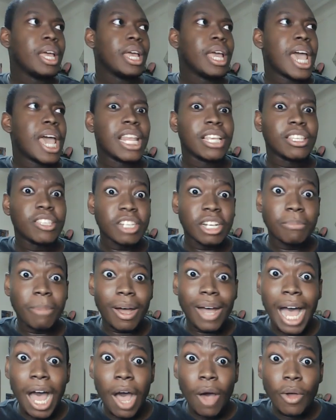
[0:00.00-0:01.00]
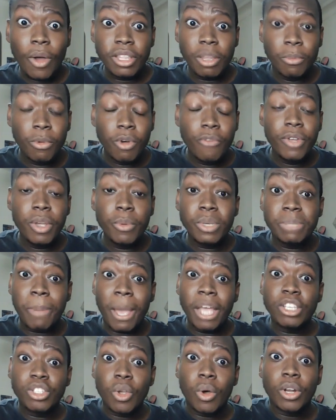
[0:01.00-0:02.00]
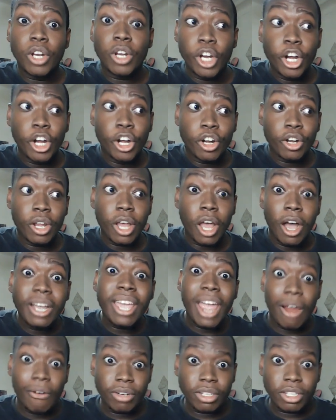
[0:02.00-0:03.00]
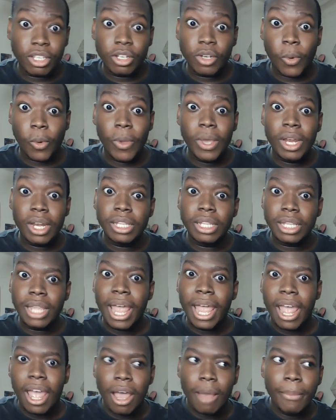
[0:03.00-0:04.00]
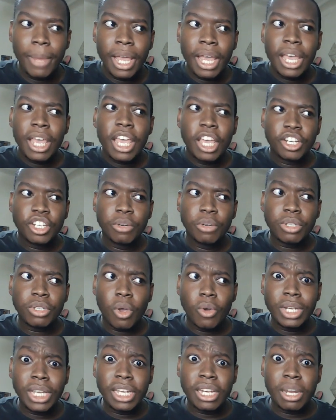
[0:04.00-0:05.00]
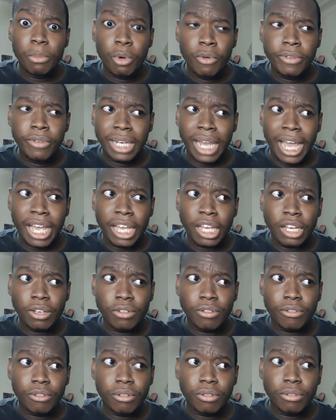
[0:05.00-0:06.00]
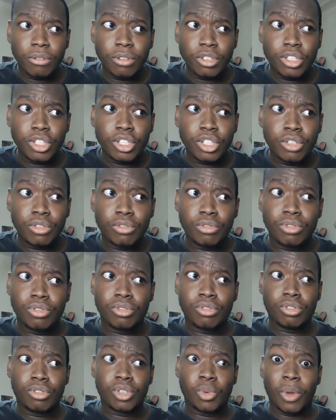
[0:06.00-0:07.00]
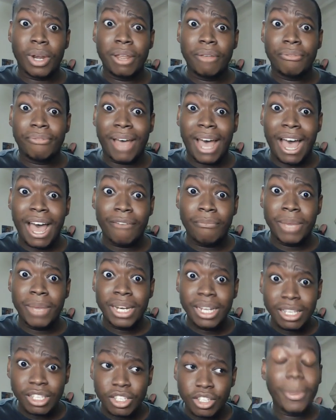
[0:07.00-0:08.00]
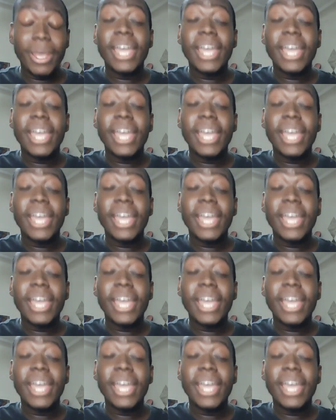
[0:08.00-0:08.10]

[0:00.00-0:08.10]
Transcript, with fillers: And let's talk about how the movie was based on her. Her character, Queen of the Damned, she was only in the movie like 25 minutes.